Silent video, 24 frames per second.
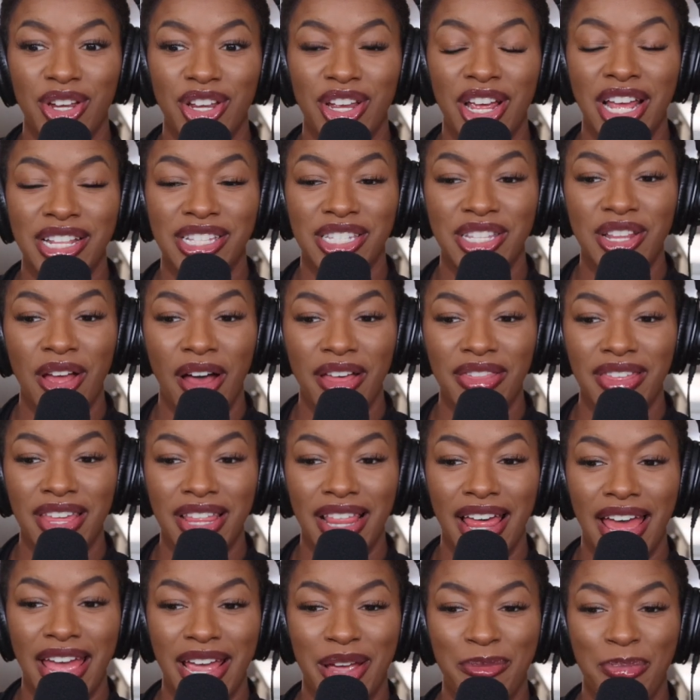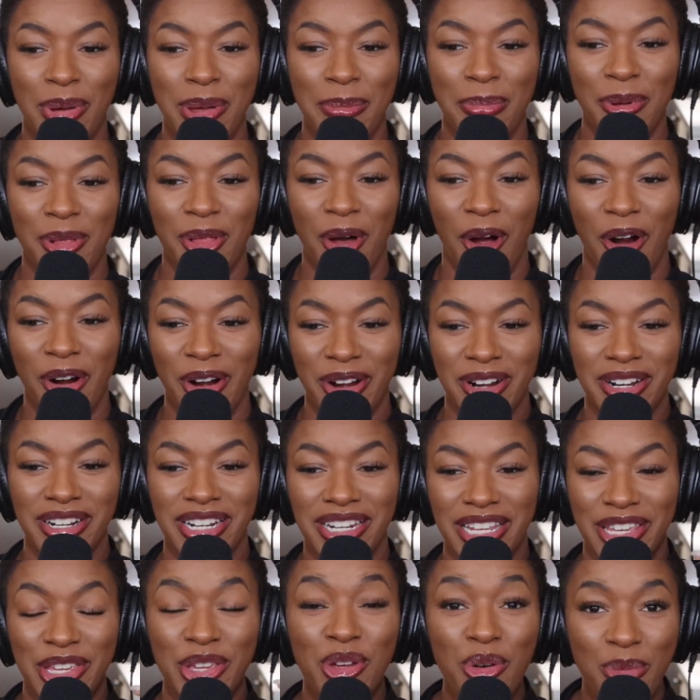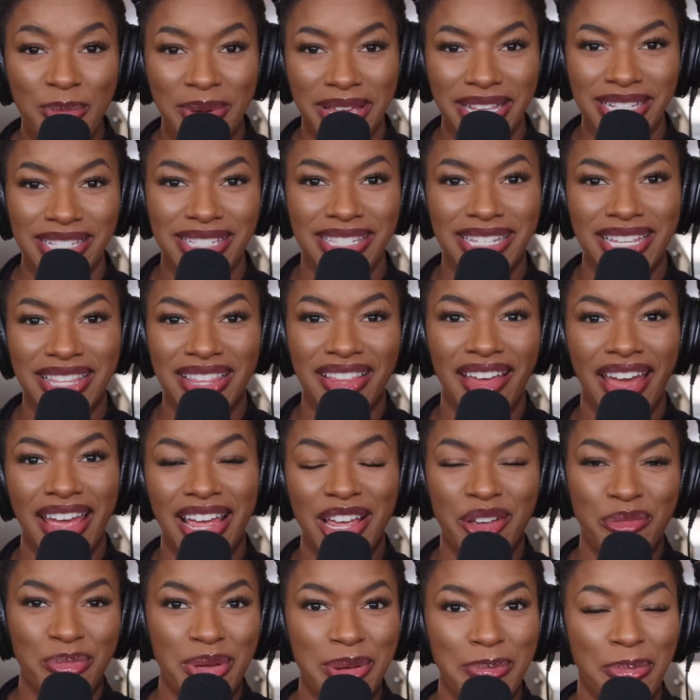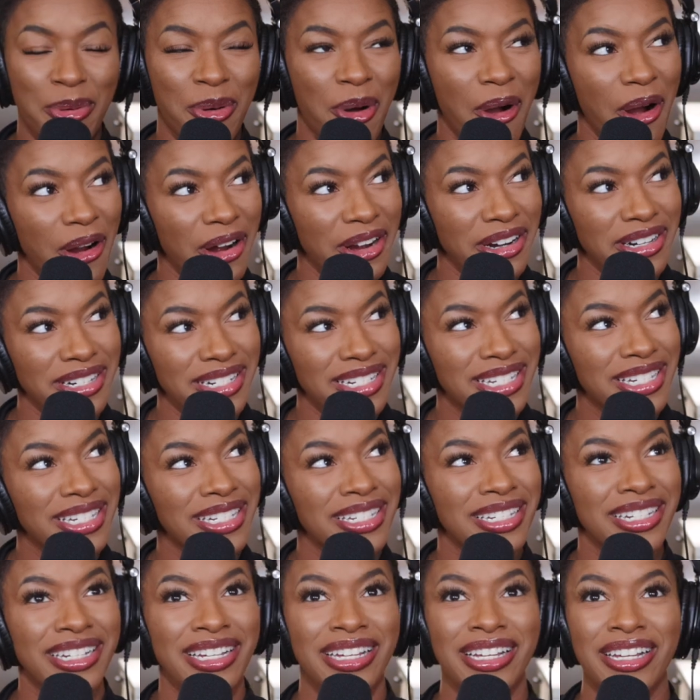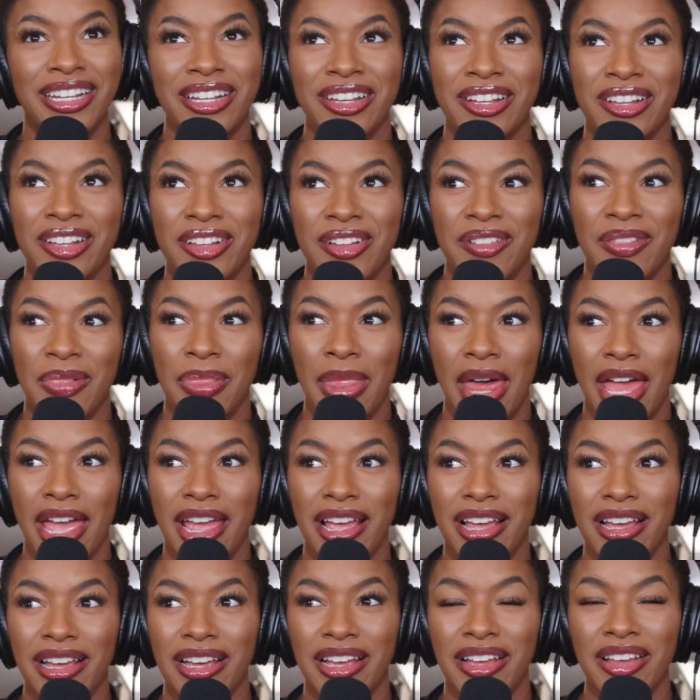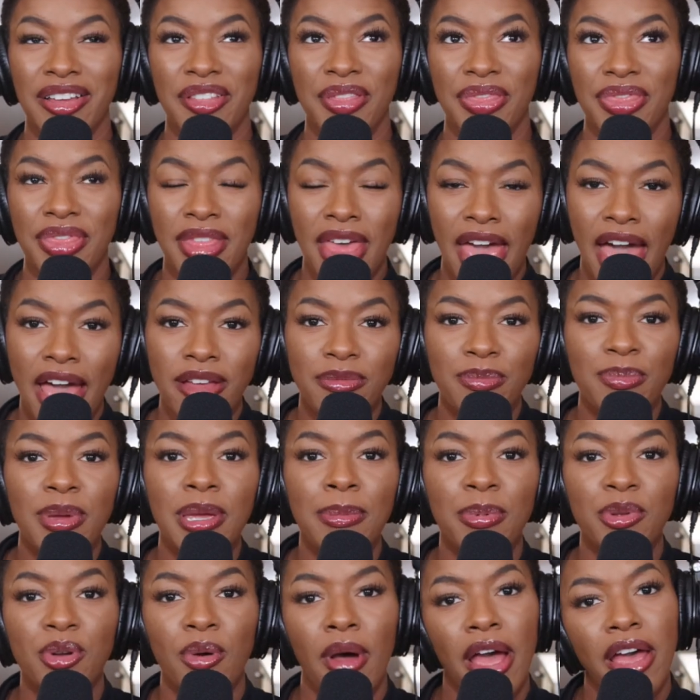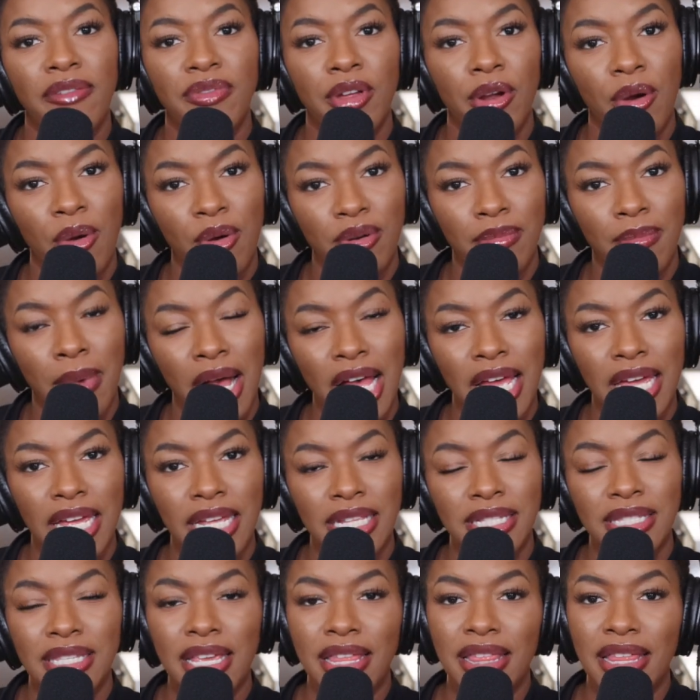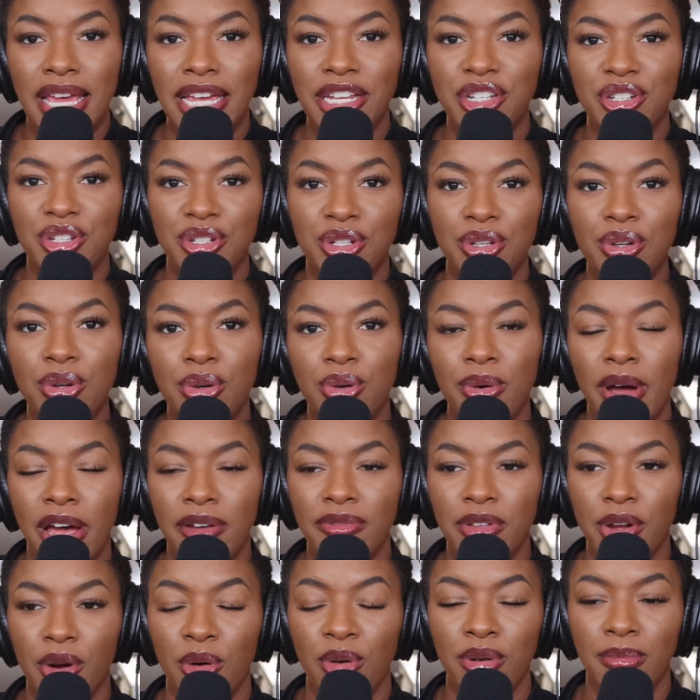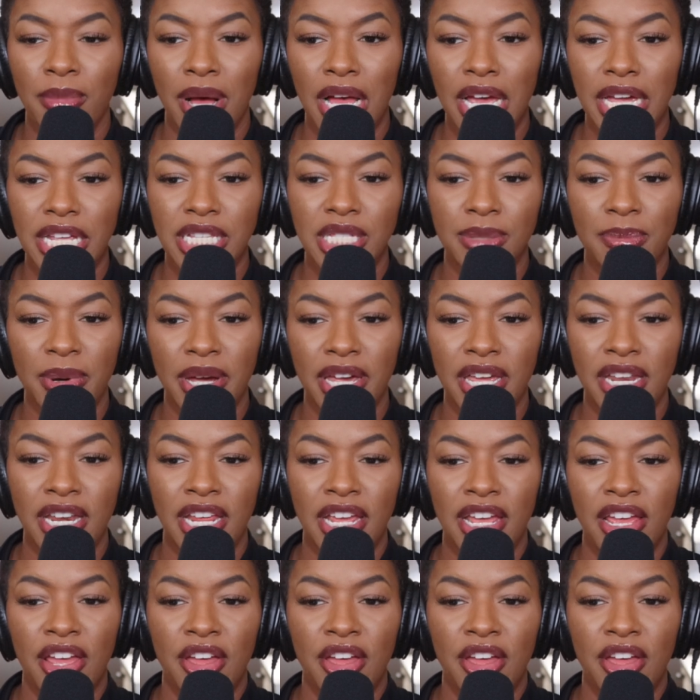it's not that like people aren't humans and like people aren't like, people don't have their own minds. They do have their own minds, but